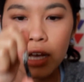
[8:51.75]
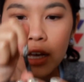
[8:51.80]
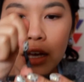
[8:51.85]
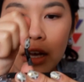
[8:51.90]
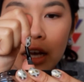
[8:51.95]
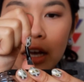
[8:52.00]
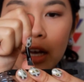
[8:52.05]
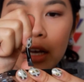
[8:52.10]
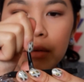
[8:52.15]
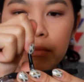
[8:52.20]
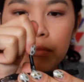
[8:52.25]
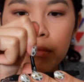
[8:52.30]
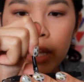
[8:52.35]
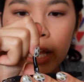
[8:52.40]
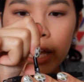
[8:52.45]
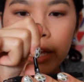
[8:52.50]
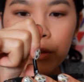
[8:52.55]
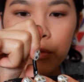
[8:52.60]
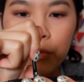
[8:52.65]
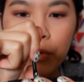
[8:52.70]

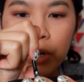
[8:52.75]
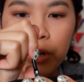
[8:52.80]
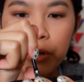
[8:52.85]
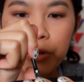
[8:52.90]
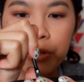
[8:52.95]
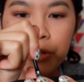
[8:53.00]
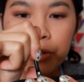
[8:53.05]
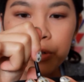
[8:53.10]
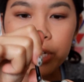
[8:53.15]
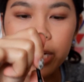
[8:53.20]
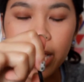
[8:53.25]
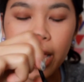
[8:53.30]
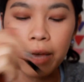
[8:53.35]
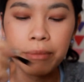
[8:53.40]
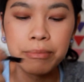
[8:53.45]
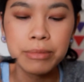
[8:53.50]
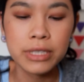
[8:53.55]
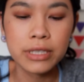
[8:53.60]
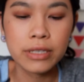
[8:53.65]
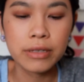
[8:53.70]
like 1 or 2
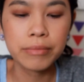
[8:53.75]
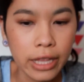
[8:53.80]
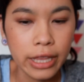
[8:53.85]
taps.